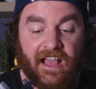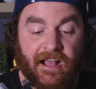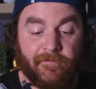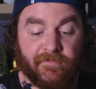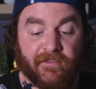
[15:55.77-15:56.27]

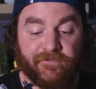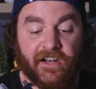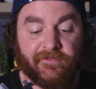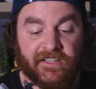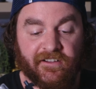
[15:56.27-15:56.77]
I'm
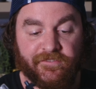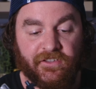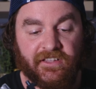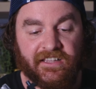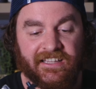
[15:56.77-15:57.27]
finding myself
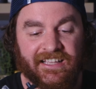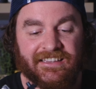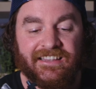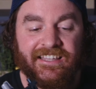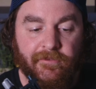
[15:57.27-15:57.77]
using this a
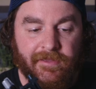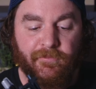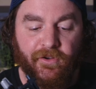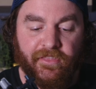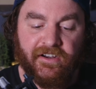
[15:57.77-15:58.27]
little bit
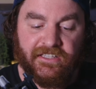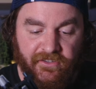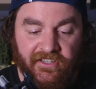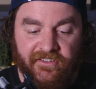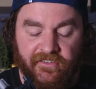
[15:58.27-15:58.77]
more than I
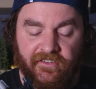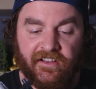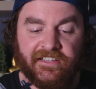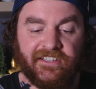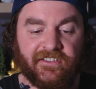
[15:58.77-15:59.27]
used to.
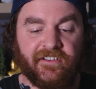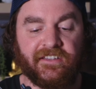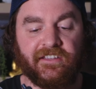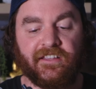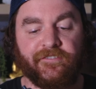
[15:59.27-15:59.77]
I used to
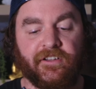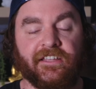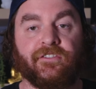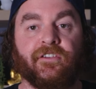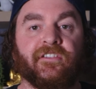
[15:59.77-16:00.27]
only use it for
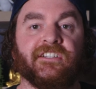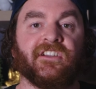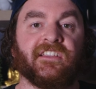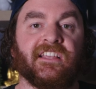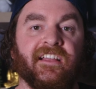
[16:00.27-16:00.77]
like 2 or 3 shots a